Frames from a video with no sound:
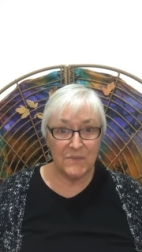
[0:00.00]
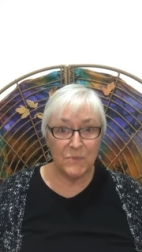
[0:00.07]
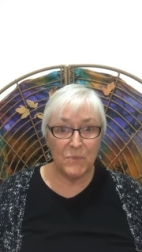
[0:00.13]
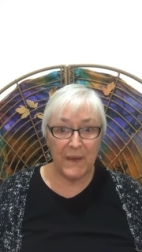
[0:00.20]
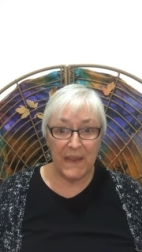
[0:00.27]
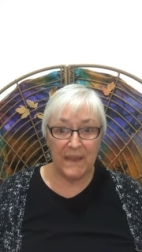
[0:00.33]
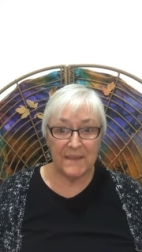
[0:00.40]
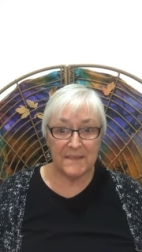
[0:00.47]

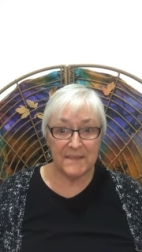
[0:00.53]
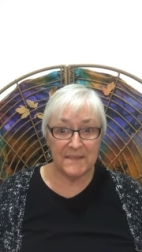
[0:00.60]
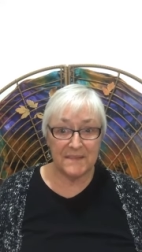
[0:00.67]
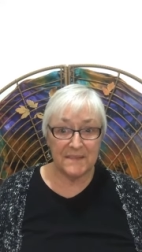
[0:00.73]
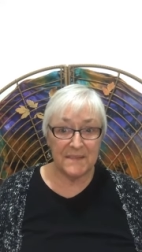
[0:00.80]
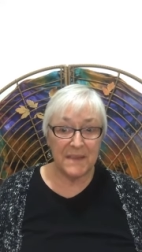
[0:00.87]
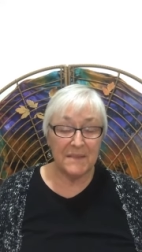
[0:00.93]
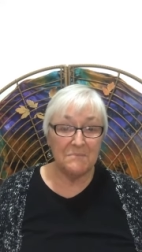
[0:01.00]
weeks,
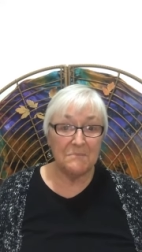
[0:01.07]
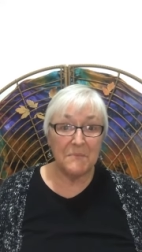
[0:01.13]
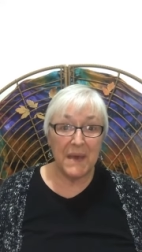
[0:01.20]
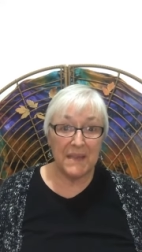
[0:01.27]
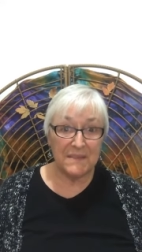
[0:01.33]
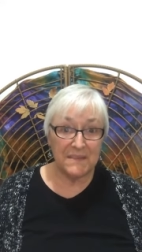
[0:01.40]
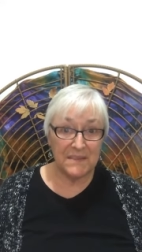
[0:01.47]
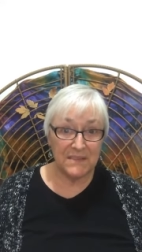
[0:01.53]
and
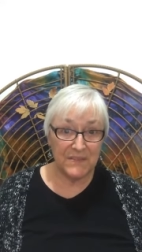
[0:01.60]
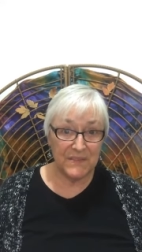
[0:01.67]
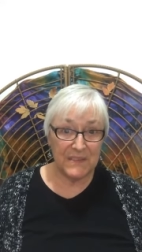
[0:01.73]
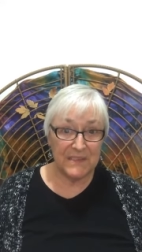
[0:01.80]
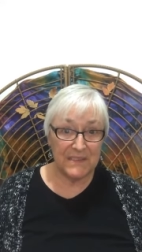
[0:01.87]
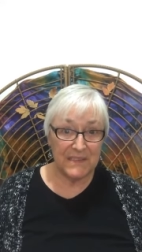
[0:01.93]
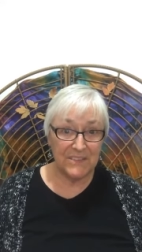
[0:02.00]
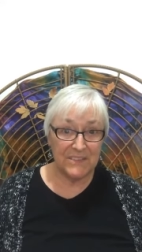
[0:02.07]
months of
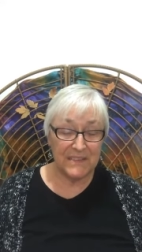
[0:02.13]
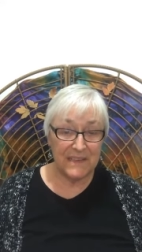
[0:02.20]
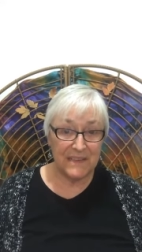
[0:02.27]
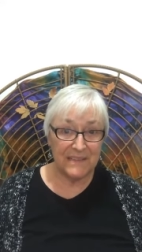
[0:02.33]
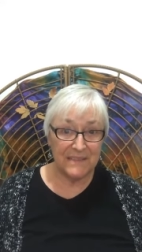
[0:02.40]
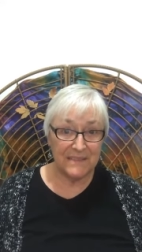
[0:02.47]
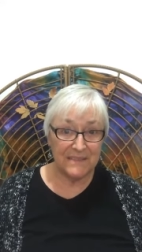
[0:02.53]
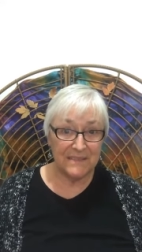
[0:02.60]
conditioning,
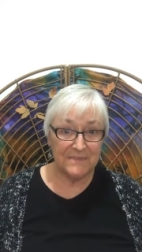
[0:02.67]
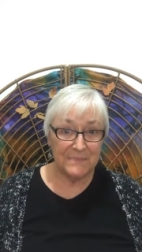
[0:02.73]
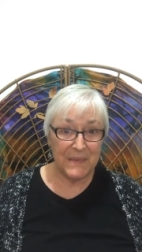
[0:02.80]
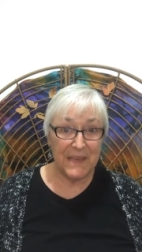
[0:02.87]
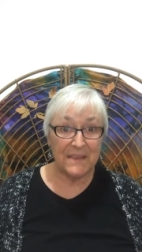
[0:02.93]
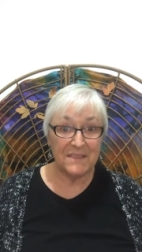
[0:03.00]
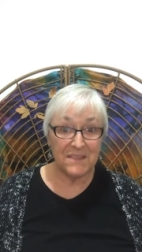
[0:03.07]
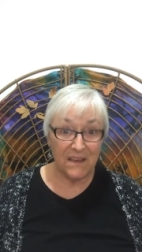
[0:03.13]

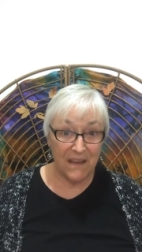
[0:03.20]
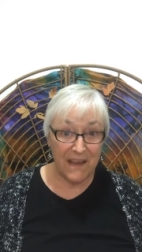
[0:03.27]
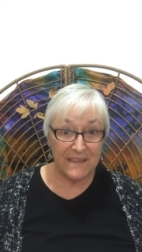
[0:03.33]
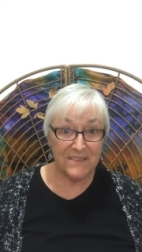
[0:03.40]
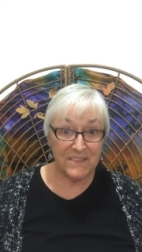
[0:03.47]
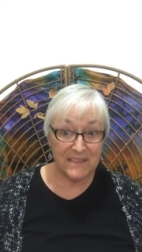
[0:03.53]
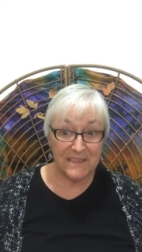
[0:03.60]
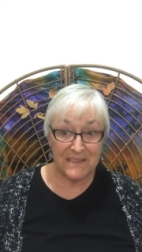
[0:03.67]
being
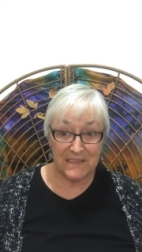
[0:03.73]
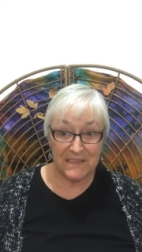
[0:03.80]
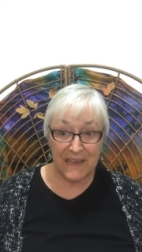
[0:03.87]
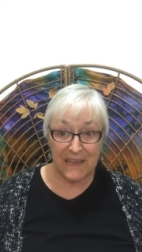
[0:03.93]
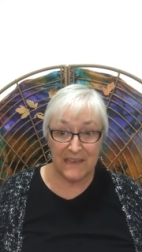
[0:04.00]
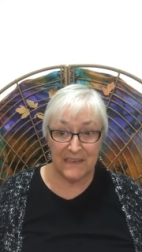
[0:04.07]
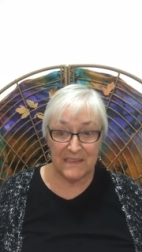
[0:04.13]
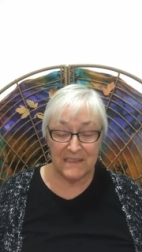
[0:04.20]
tied to the
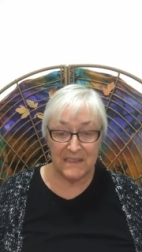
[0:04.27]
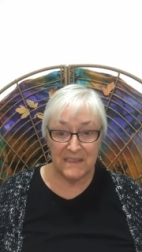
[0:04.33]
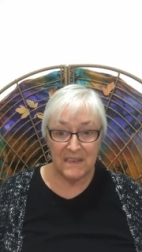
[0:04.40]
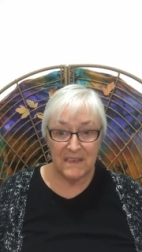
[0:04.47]
stake,